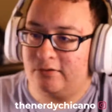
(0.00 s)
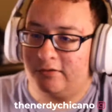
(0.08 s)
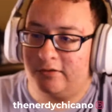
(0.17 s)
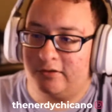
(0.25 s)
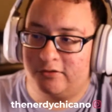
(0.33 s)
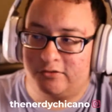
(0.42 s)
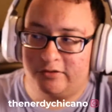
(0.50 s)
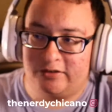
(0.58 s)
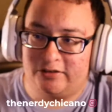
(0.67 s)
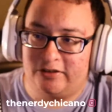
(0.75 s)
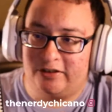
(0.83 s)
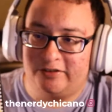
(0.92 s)
comes with a
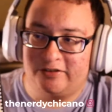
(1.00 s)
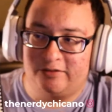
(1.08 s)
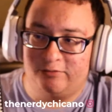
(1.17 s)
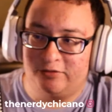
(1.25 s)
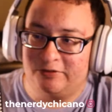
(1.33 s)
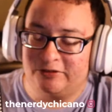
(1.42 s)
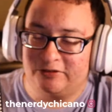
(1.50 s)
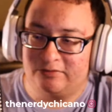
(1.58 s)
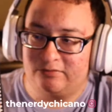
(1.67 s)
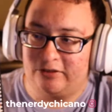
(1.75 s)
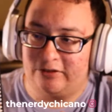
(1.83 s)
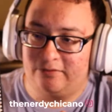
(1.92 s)
guide to the movies.
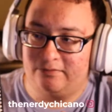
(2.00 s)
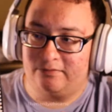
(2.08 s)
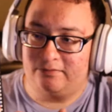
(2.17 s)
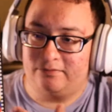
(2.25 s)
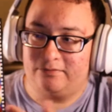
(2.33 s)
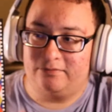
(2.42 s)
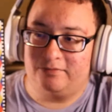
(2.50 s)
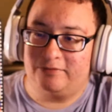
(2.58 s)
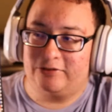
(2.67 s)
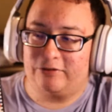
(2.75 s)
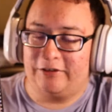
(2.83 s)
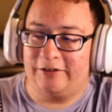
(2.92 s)
Like,
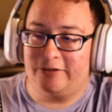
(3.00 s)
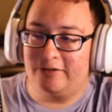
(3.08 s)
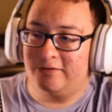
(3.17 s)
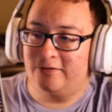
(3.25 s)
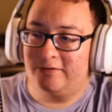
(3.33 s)
it's right here.